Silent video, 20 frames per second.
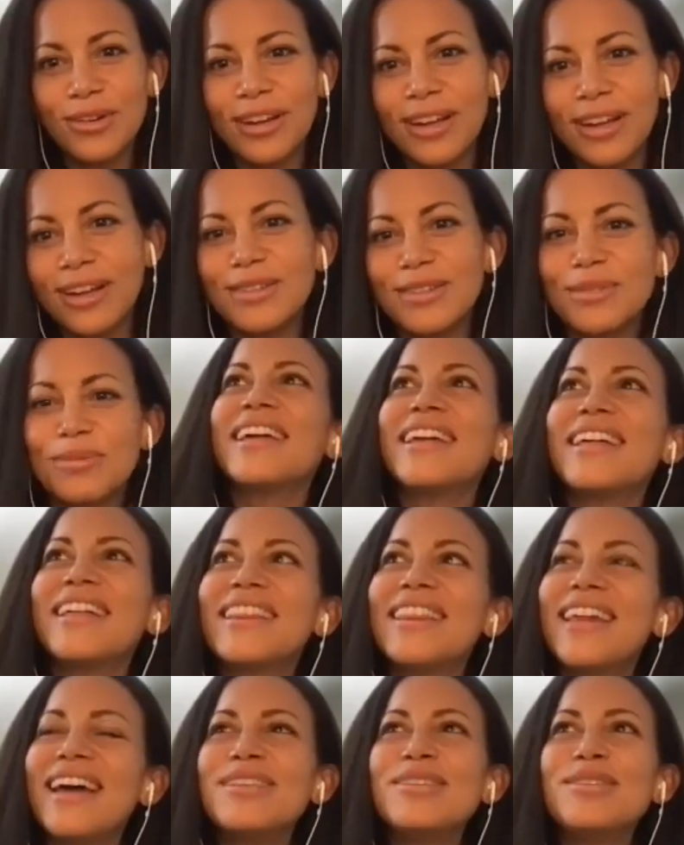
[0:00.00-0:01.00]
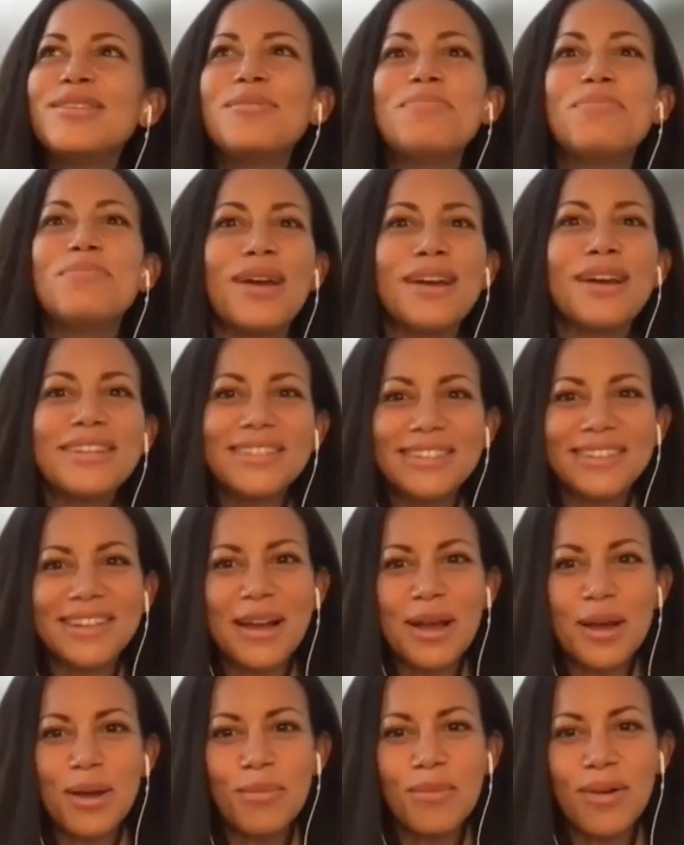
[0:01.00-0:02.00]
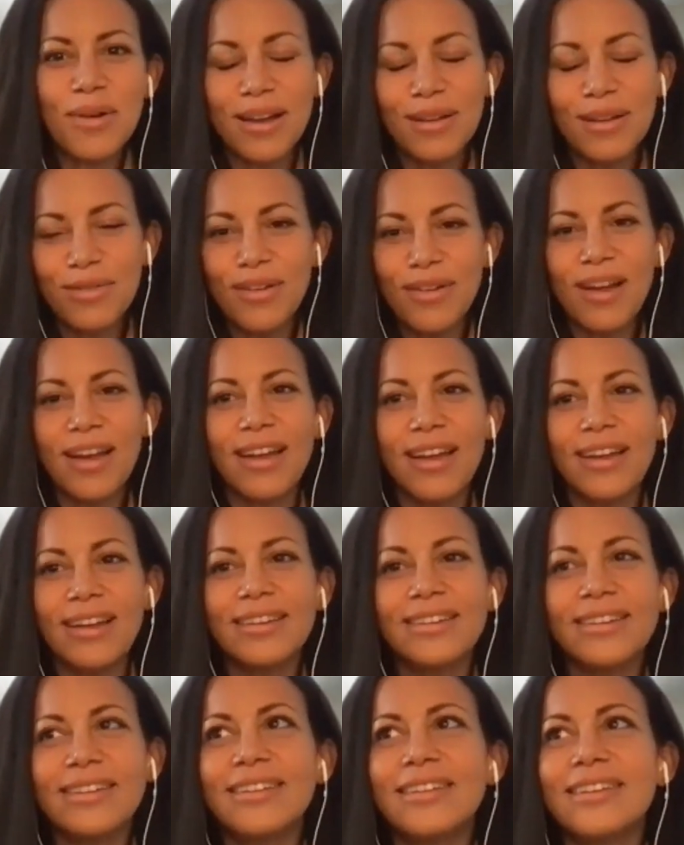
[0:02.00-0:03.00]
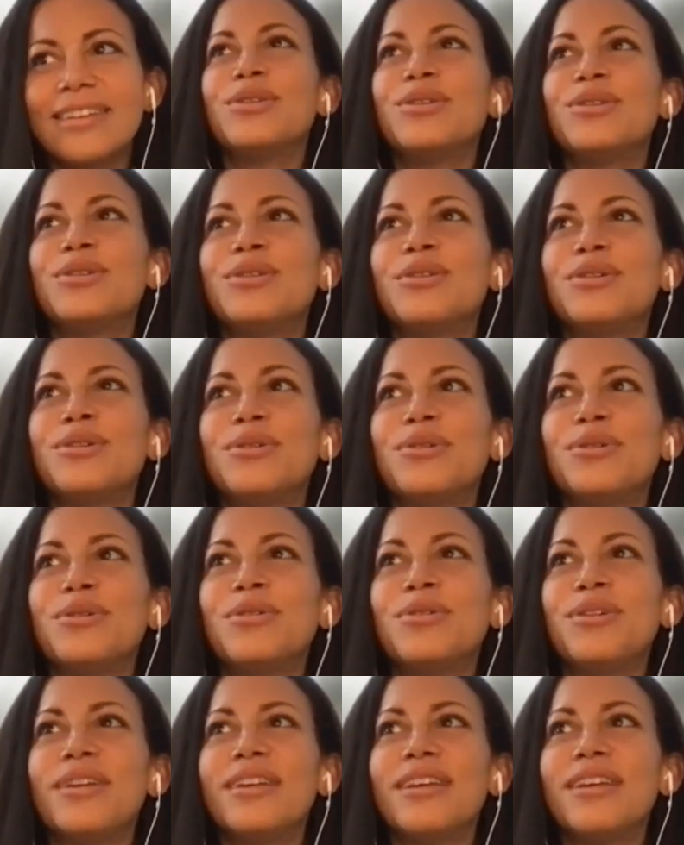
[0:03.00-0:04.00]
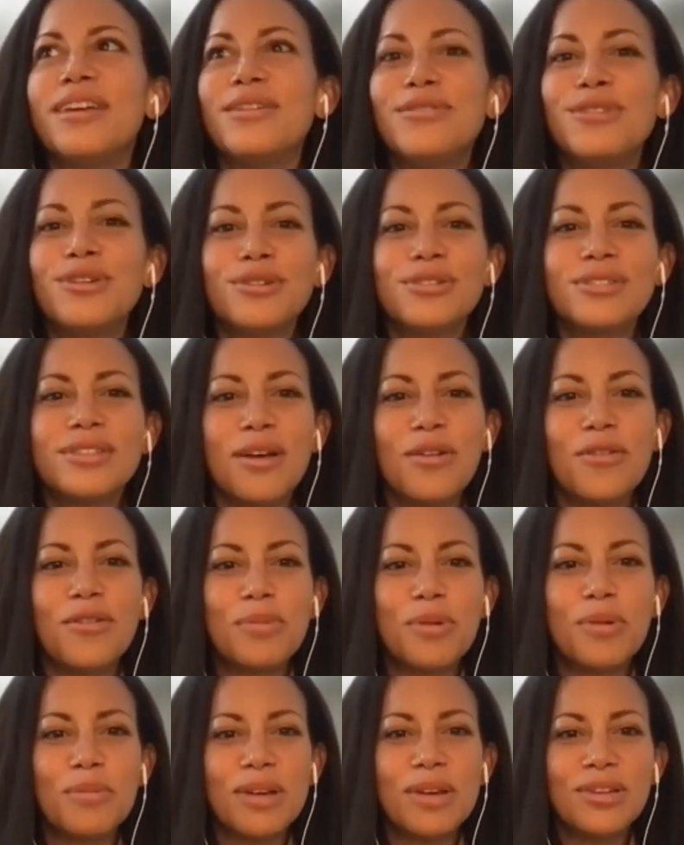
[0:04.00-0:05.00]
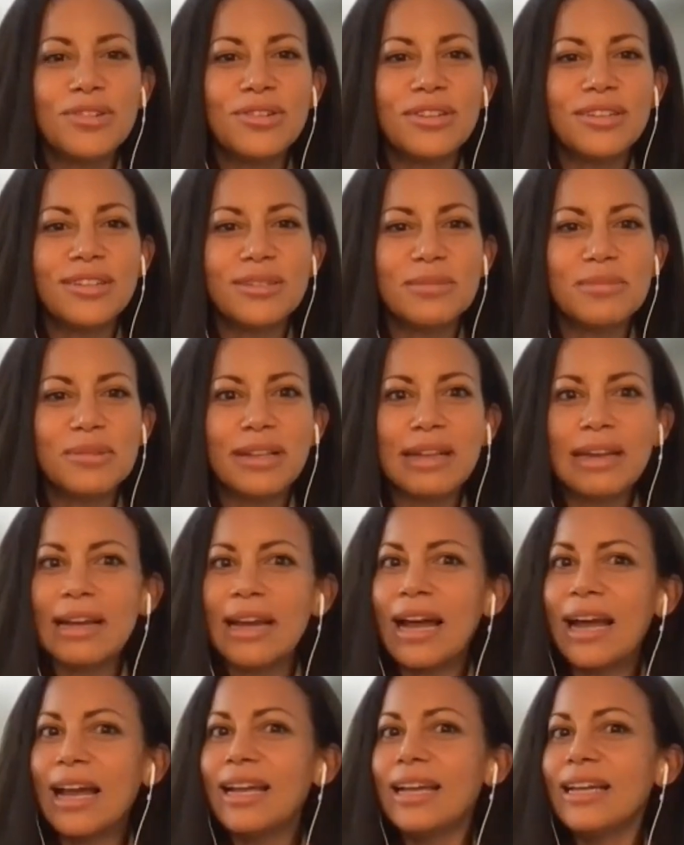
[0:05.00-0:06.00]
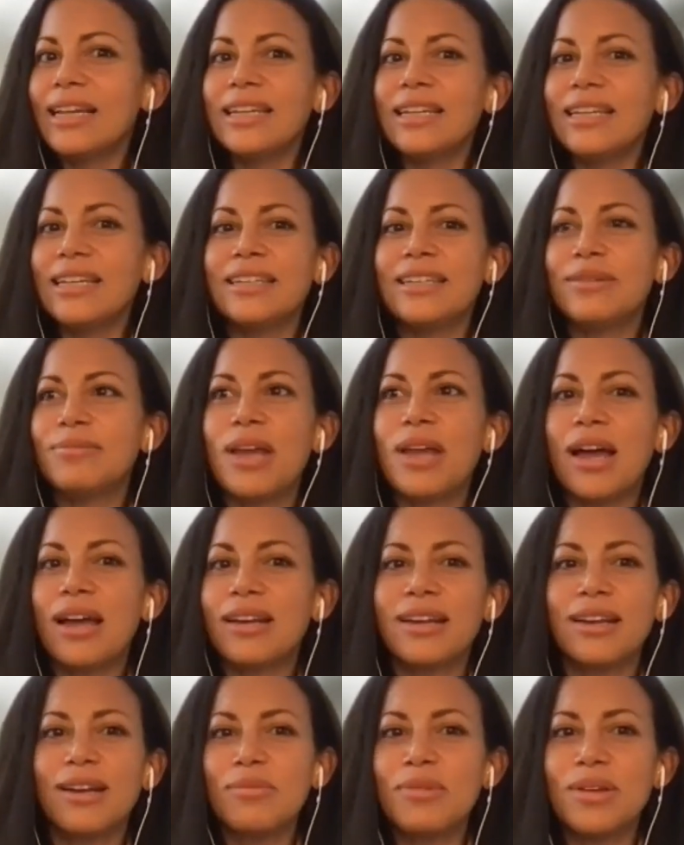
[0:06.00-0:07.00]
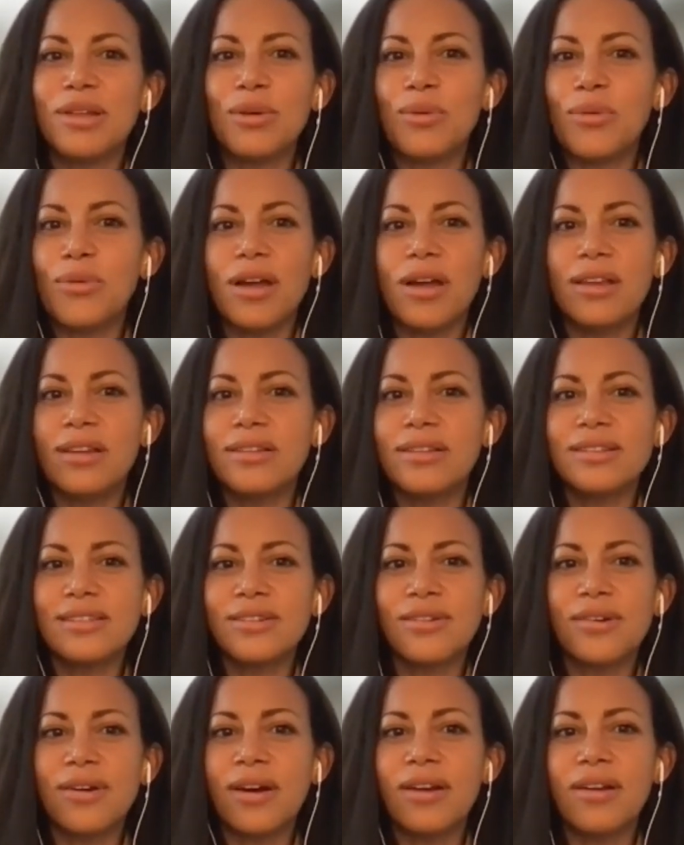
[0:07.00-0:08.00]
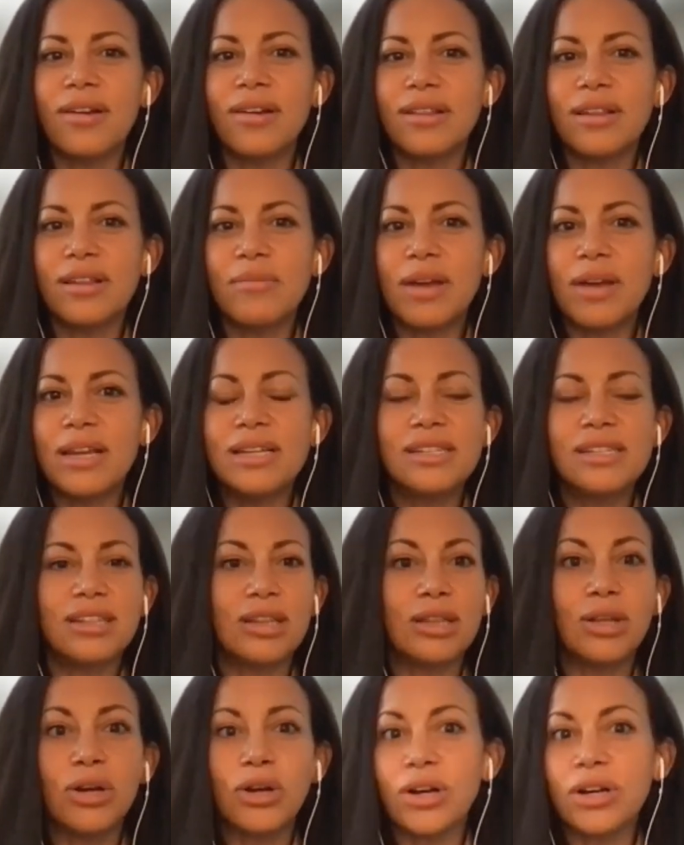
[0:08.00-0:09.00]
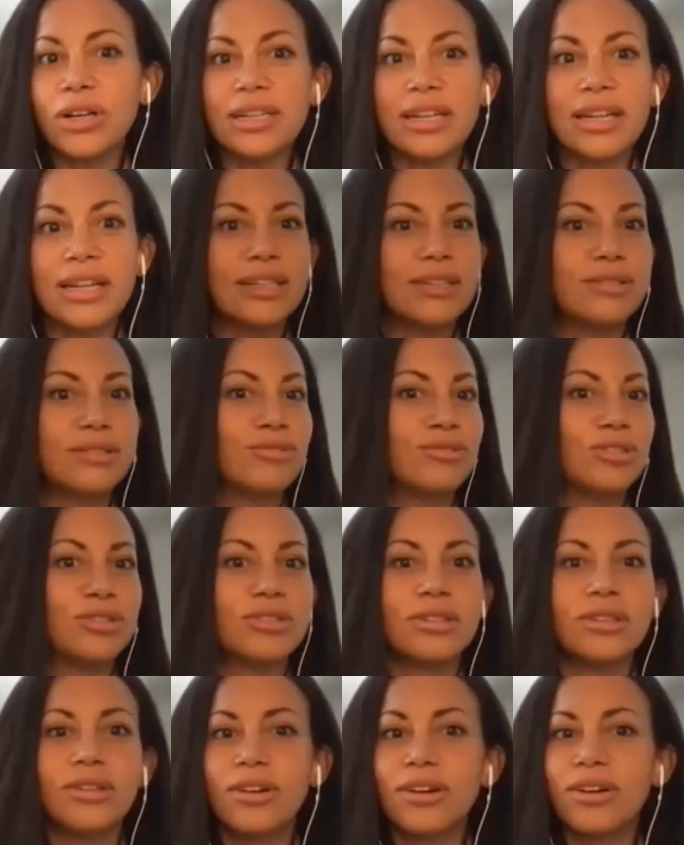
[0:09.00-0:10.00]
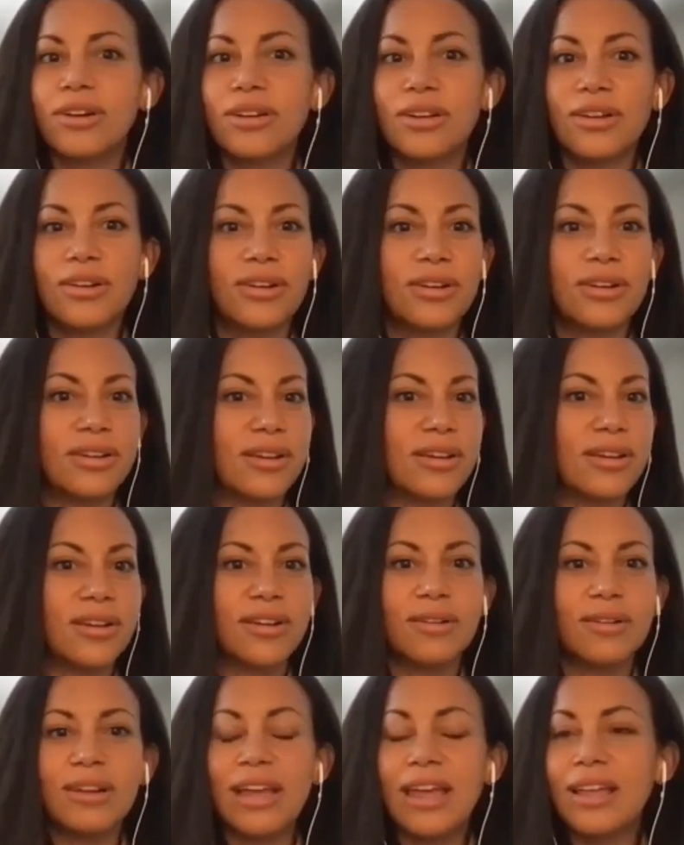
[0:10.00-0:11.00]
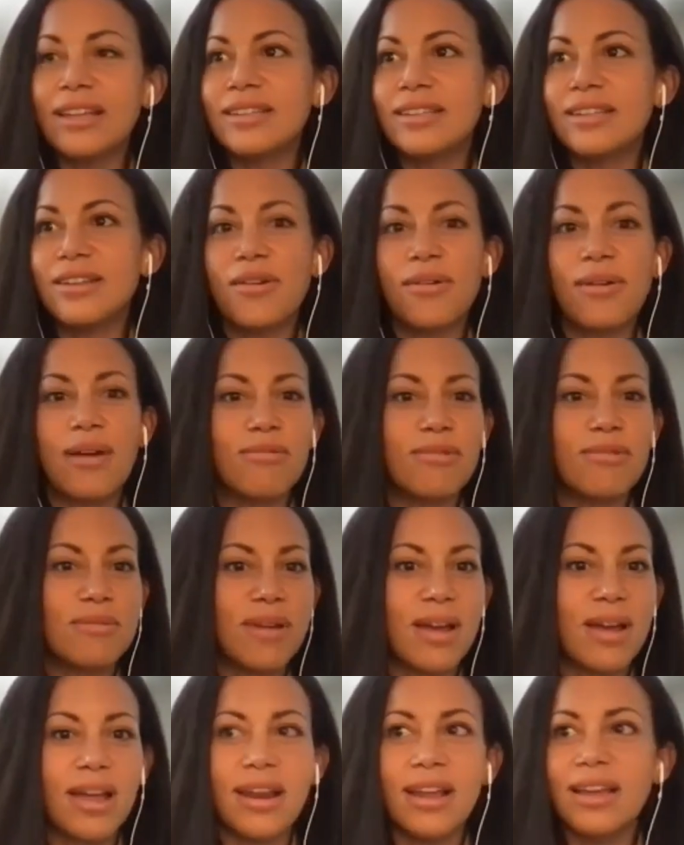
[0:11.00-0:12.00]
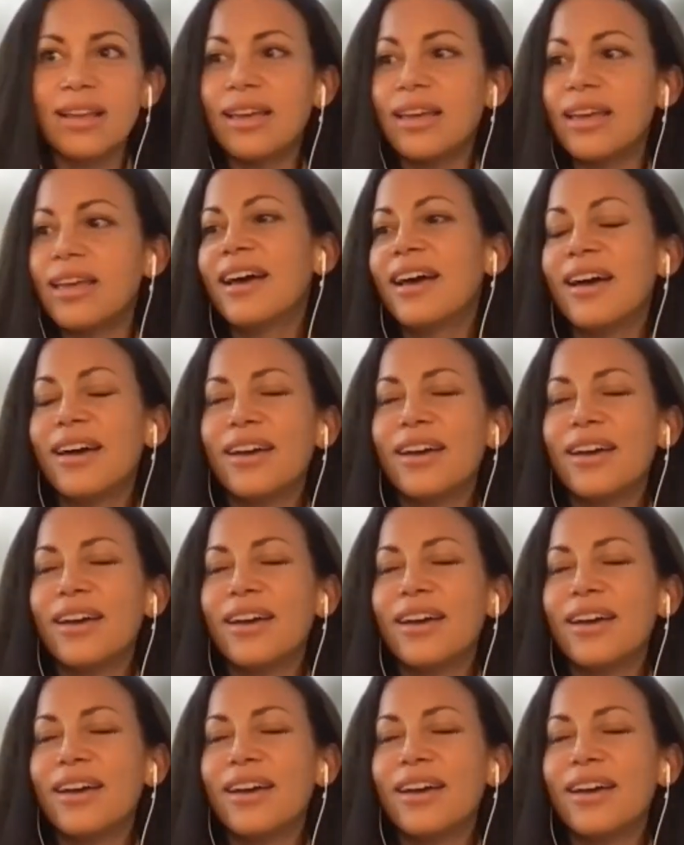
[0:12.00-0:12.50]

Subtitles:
days, like that's the best time I find to give yourself permission to be like, I am not going to be the one to go out on a limb. I need to learn, like just learn, get to know everybody,